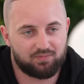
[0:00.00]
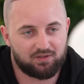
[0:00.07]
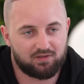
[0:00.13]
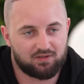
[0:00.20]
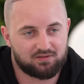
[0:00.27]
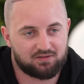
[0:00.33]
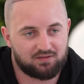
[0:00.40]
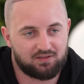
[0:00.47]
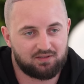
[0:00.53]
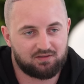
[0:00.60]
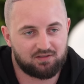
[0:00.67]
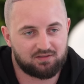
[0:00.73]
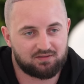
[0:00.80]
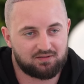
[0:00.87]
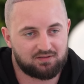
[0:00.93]
because it
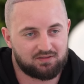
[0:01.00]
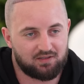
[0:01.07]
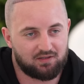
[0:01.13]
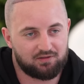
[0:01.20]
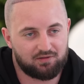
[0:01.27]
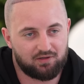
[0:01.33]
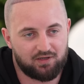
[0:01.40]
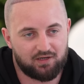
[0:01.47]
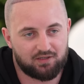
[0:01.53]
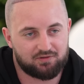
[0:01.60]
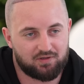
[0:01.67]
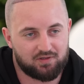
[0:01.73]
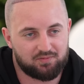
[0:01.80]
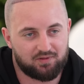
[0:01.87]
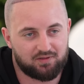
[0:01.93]
doesn't sell you hair
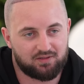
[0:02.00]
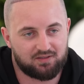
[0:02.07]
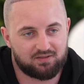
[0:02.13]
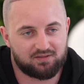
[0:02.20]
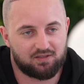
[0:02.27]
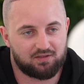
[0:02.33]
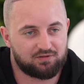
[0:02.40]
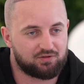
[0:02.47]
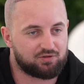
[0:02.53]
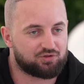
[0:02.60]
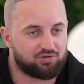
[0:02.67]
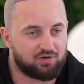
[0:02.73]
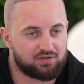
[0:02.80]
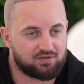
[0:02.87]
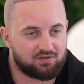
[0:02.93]
shampoo, it sells you
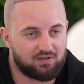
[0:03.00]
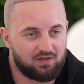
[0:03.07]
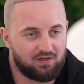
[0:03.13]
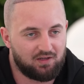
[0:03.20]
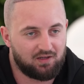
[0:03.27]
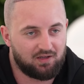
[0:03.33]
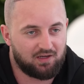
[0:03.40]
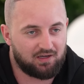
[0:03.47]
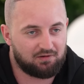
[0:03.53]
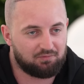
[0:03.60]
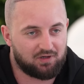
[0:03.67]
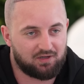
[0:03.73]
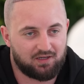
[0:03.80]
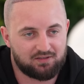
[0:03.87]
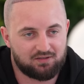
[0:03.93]
trust. And
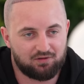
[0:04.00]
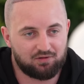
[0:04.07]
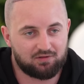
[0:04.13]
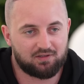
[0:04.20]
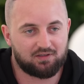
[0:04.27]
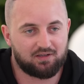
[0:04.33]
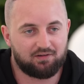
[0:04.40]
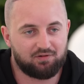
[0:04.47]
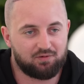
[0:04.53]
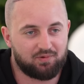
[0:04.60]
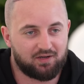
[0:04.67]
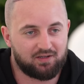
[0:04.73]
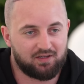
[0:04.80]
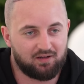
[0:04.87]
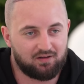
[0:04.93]
when I looked at
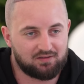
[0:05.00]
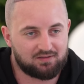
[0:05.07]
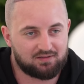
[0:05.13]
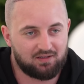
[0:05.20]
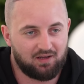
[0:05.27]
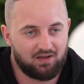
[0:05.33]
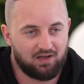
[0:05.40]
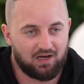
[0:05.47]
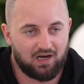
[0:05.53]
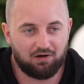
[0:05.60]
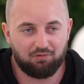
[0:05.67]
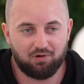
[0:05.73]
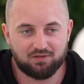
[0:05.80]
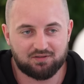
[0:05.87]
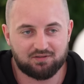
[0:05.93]
everybody else, I
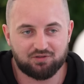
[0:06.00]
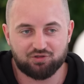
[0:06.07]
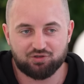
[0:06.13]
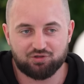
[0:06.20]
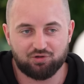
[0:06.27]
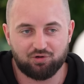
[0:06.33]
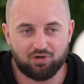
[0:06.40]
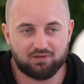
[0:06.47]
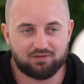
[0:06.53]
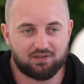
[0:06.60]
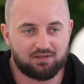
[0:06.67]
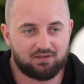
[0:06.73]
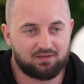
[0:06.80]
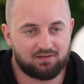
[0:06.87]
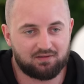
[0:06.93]
wasn't sure
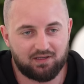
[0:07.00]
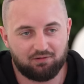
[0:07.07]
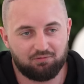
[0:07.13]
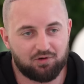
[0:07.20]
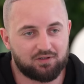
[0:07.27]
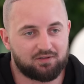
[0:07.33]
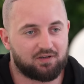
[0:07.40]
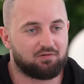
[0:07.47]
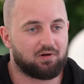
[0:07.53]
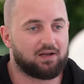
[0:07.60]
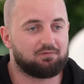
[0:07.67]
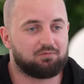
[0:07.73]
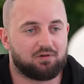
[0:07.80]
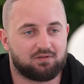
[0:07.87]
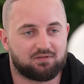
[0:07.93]
that they were the
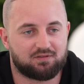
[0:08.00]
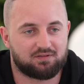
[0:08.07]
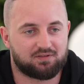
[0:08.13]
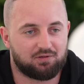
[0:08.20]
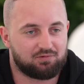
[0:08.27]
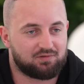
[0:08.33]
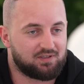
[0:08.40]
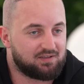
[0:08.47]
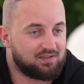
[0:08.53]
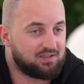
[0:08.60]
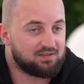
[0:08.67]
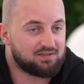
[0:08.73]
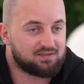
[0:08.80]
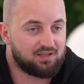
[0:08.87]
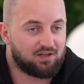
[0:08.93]
right ones, so they
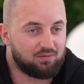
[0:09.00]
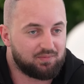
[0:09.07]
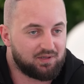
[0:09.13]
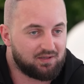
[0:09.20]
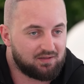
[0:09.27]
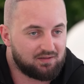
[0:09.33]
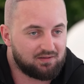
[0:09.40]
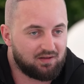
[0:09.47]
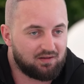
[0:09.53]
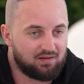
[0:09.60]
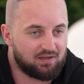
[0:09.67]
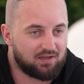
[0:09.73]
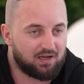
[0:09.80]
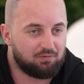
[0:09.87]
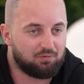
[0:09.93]
didn't sell me the
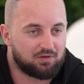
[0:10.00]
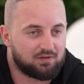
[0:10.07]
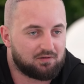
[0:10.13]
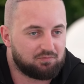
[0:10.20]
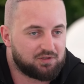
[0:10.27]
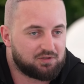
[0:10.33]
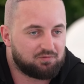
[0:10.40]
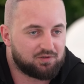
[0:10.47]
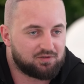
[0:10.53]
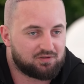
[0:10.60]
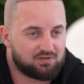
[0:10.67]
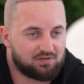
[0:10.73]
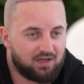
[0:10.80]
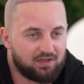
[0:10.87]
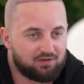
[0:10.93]
thing I wanted, which
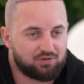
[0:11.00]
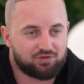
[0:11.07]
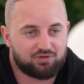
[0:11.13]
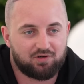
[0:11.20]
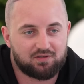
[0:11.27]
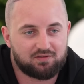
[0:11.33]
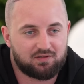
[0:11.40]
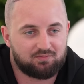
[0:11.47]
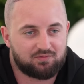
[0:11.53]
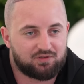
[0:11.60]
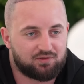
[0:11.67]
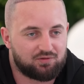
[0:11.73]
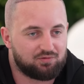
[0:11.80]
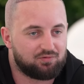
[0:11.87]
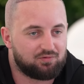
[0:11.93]
was I could trust them to
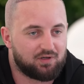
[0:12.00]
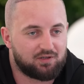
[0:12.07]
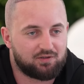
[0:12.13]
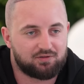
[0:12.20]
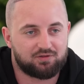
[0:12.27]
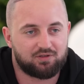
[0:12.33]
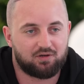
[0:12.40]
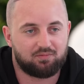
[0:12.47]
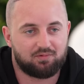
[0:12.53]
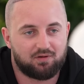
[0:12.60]
do a good job.